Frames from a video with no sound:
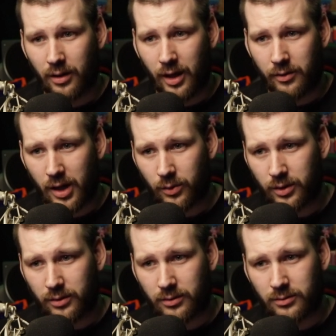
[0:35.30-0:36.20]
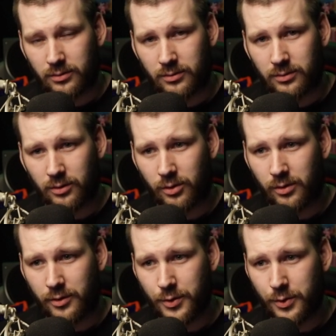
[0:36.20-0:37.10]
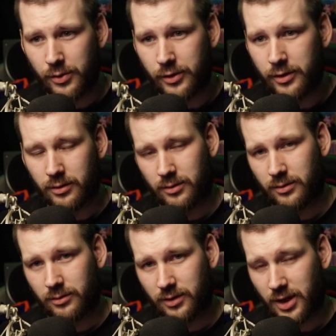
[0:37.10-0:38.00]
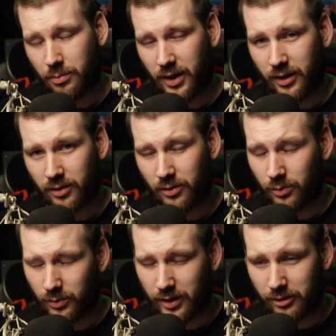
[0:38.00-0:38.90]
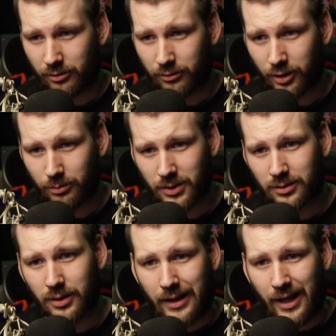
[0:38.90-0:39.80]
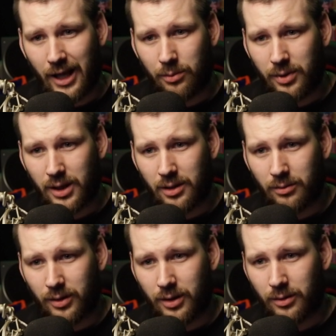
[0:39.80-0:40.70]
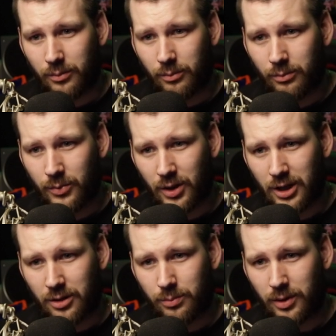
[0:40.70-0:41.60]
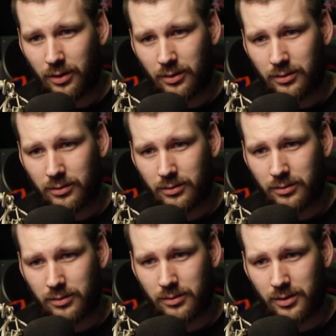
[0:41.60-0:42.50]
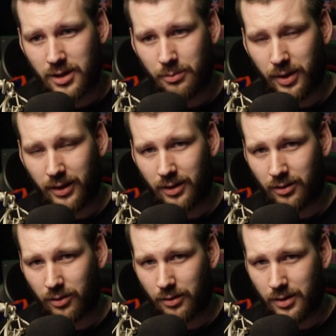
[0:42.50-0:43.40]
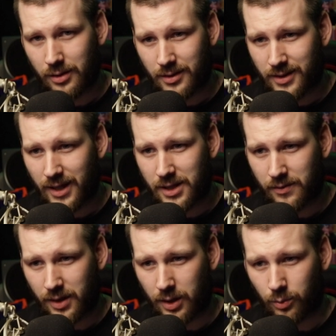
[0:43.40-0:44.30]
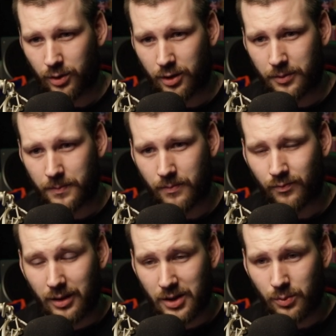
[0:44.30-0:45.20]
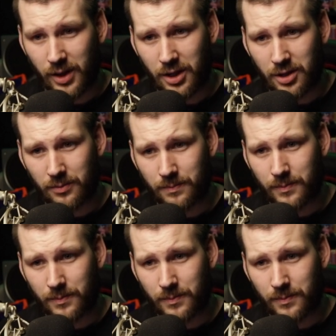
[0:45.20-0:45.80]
a router, or router, depending on where you're from, can be multiple depending on the size of the network. A switch